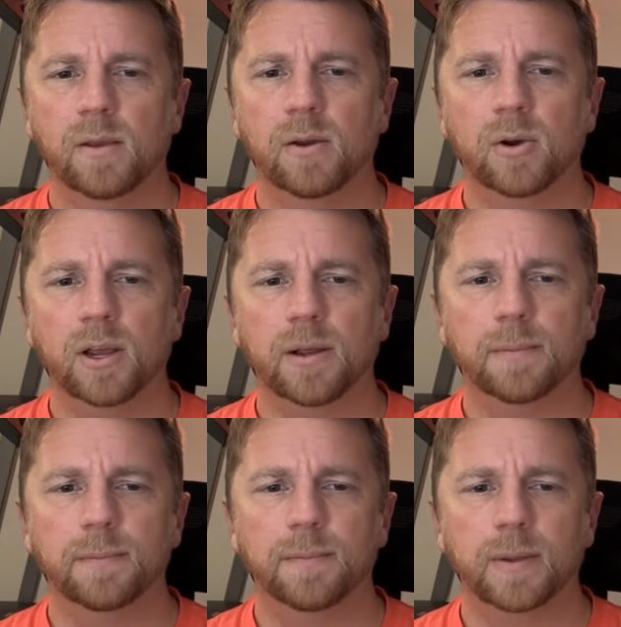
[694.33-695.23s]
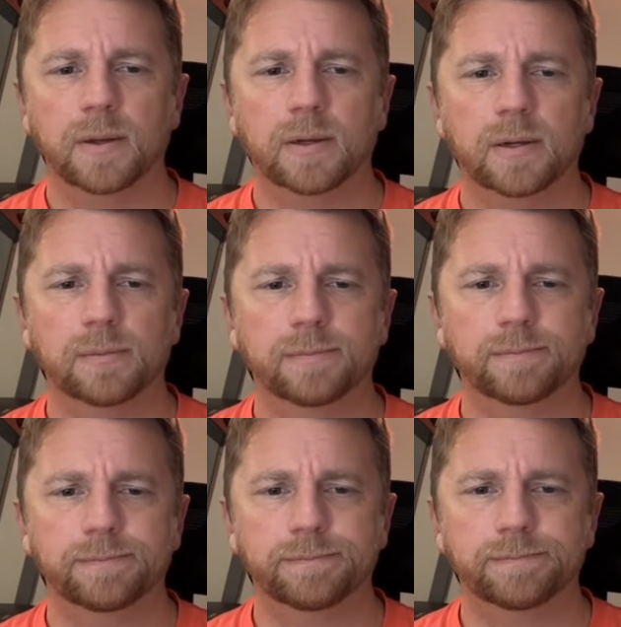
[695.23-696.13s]
Okay.
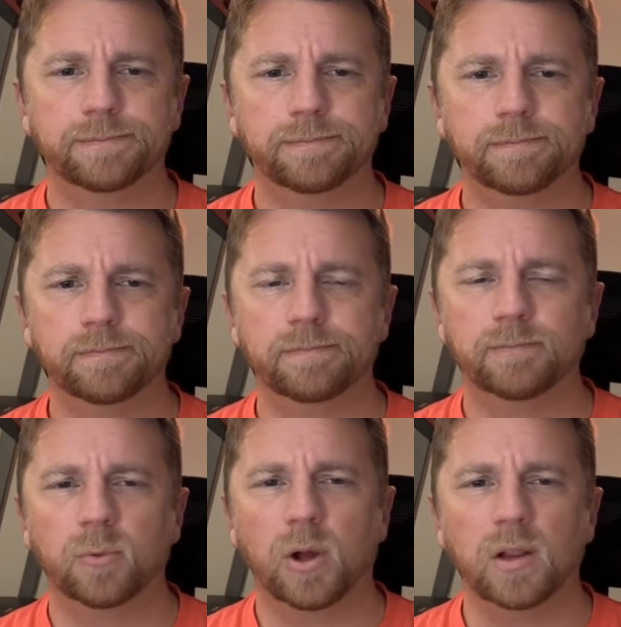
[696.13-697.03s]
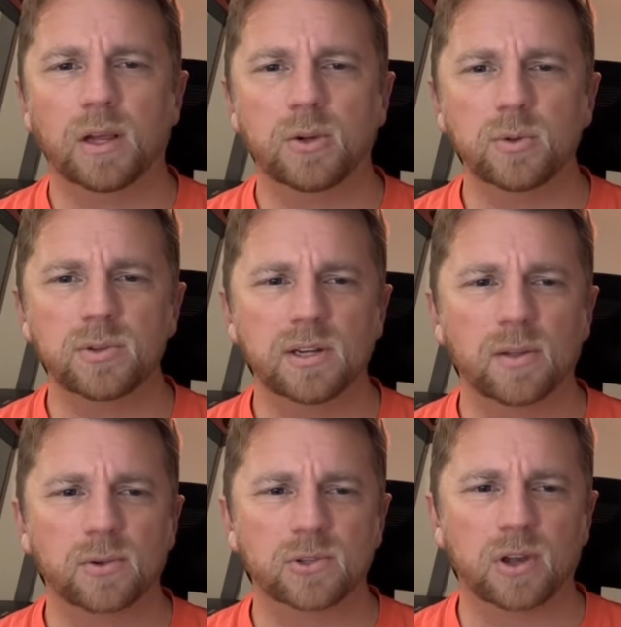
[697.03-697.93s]
Well, I don't see
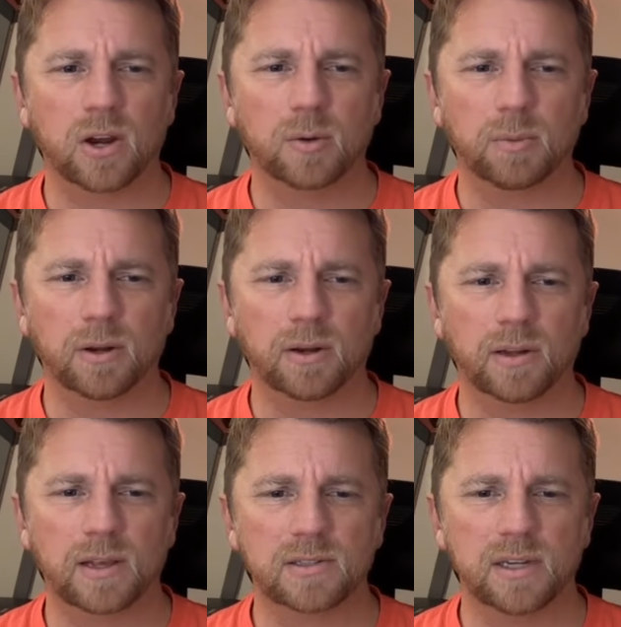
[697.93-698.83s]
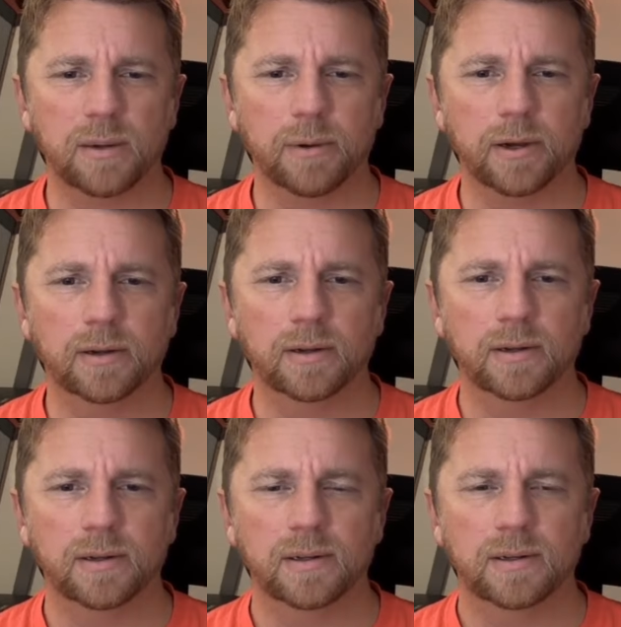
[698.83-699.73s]
another soccer player last name here.
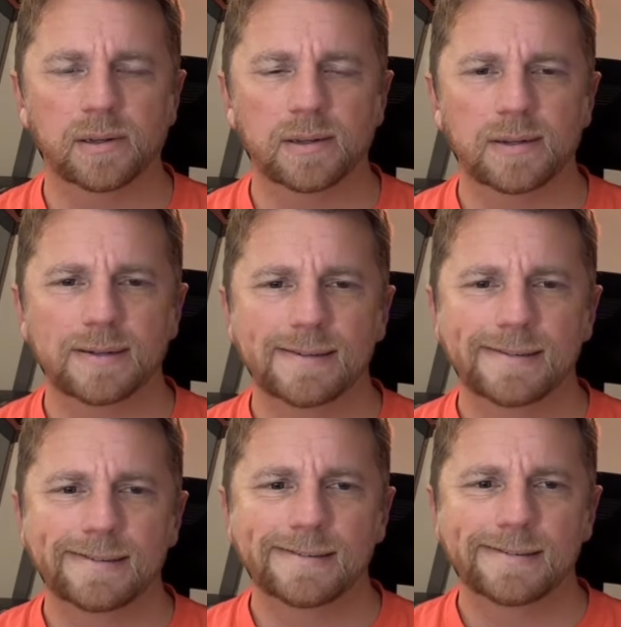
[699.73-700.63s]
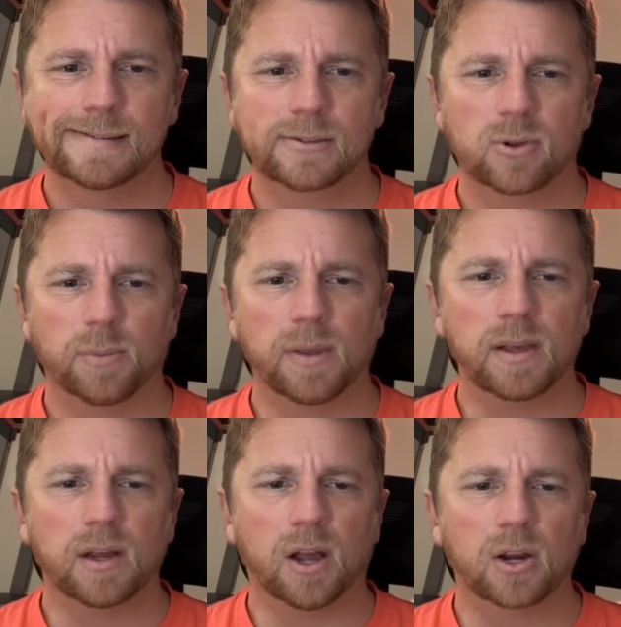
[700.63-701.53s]
So I'm thinking
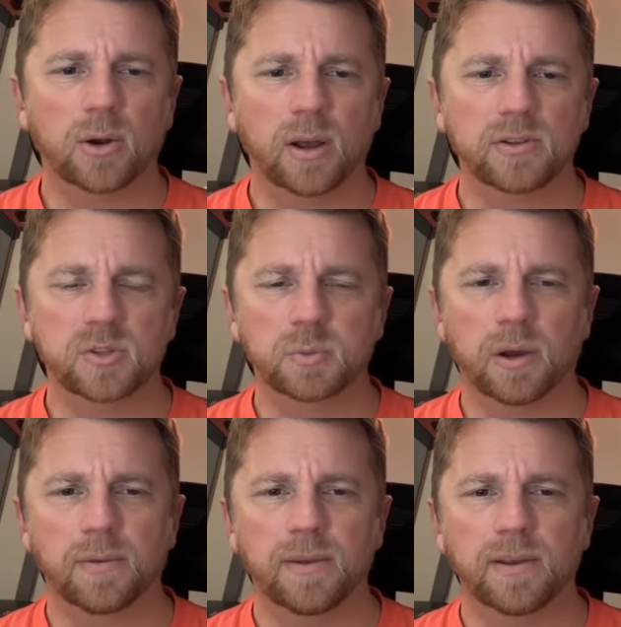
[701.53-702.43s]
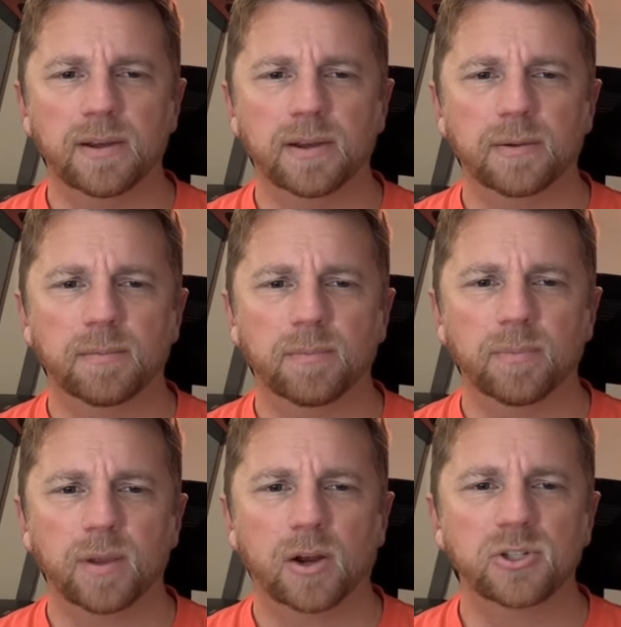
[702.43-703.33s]
Alcaraz is probably the
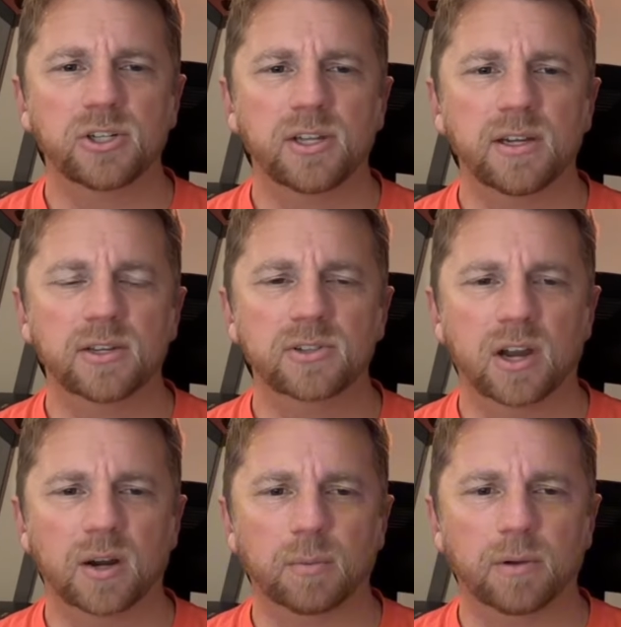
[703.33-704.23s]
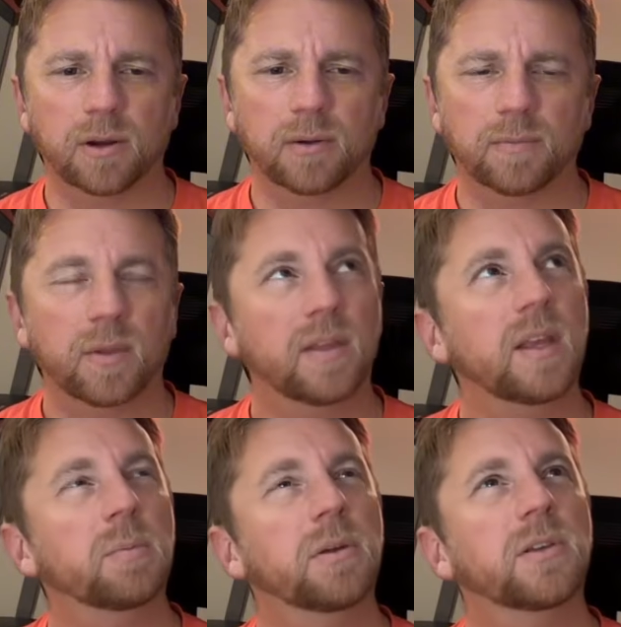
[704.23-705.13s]
Argentina soccer player. I think he
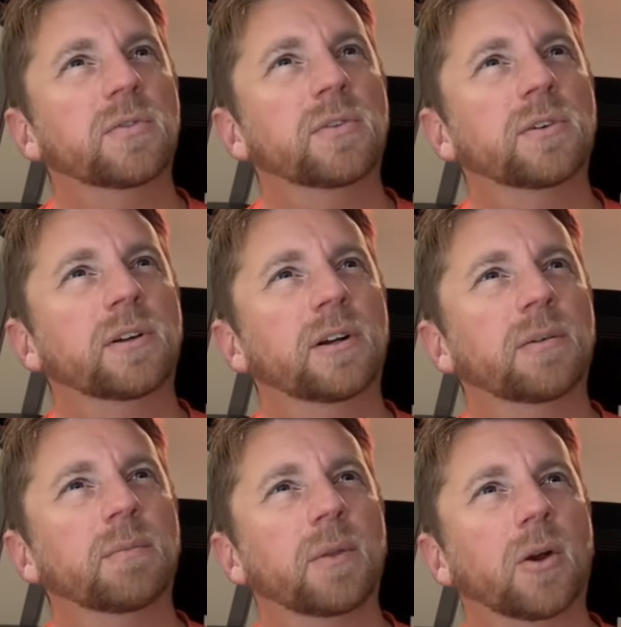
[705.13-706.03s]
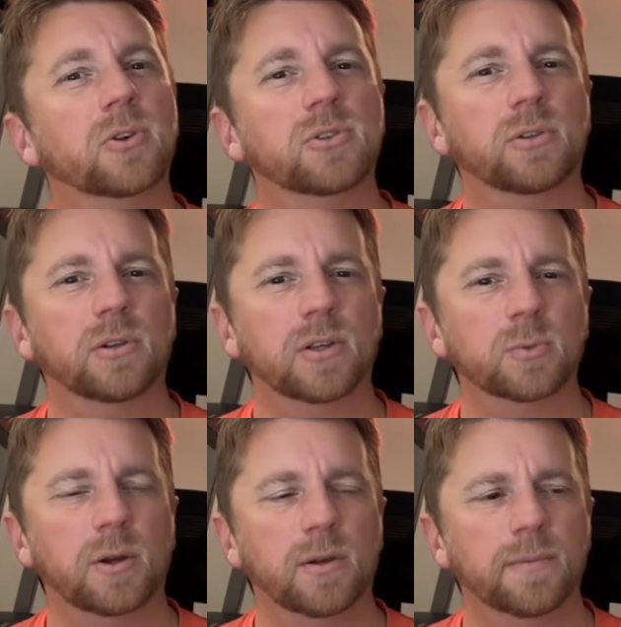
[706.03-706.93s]
plays for Arsenal as
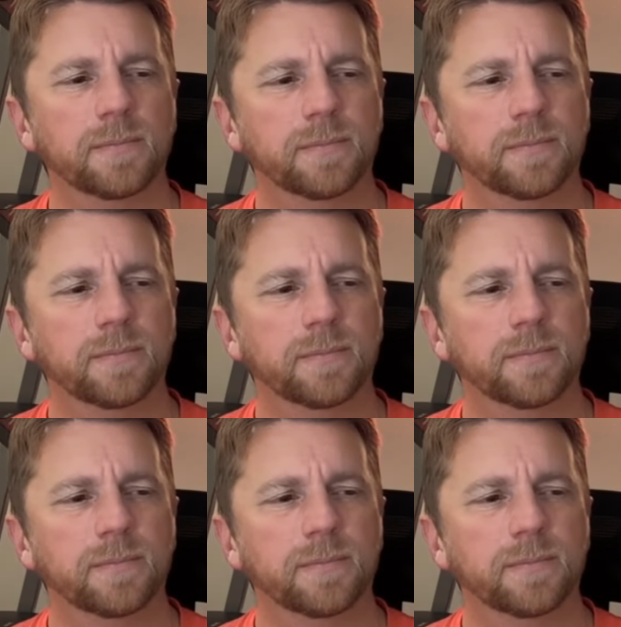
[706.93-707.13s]
well.